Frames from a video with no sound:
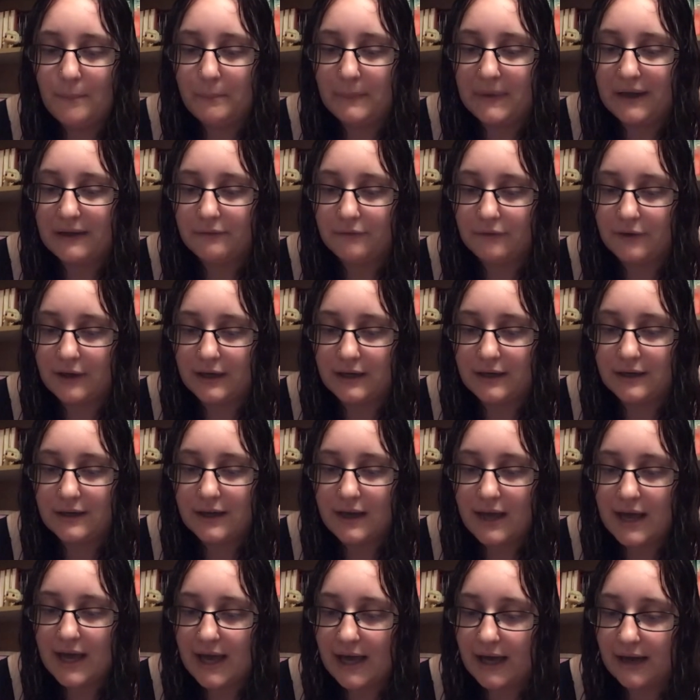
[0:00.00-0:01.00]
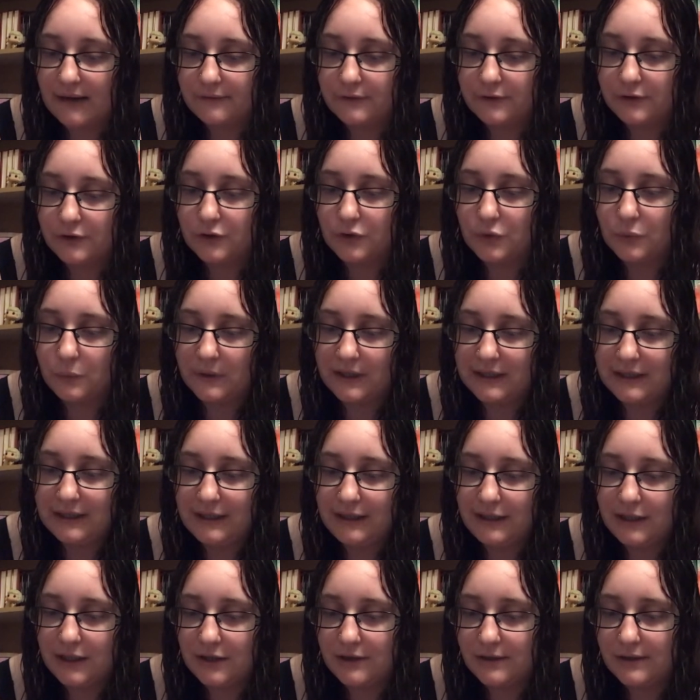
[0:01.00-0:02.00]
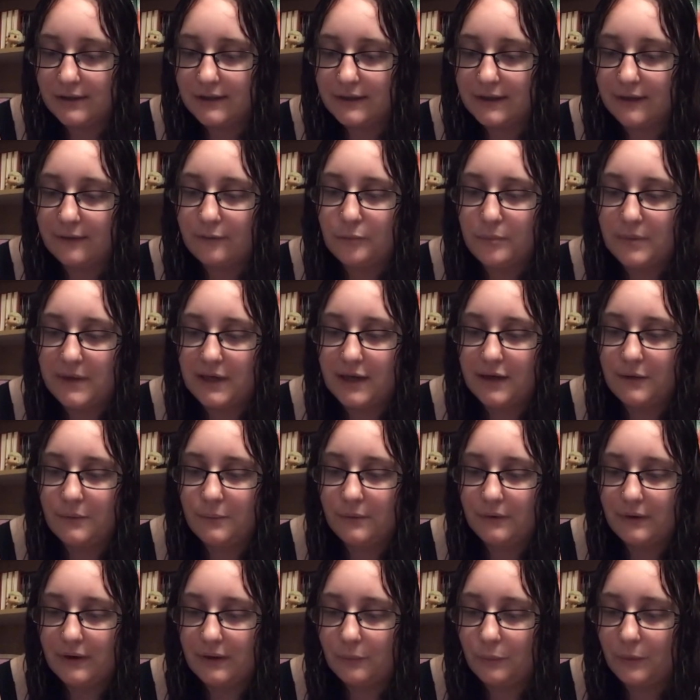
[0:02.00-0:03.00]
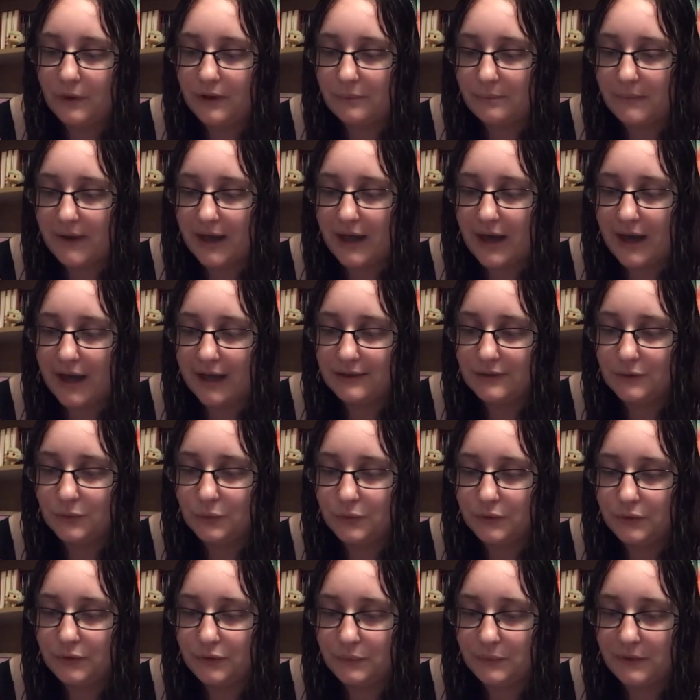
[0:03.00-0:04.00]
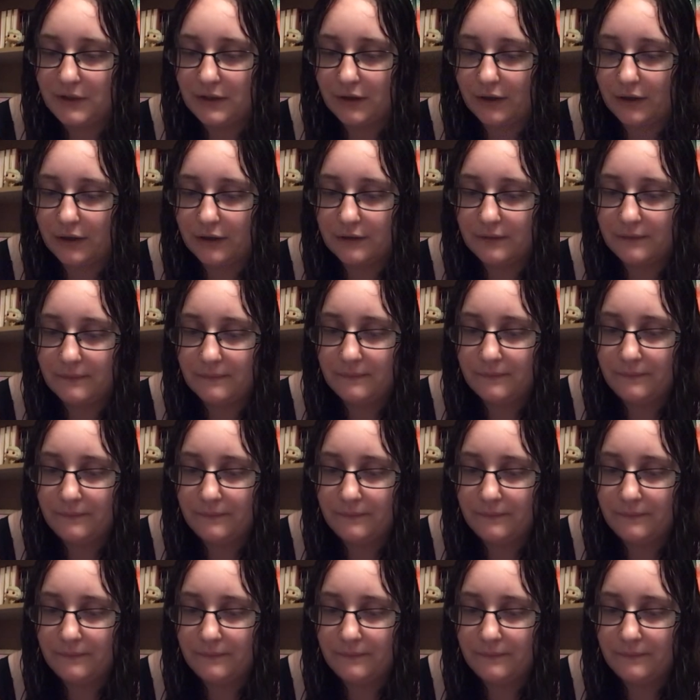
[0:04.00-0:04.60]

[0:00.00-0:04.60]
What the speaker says: My friend, after 20 years of being with my high school sweetheart.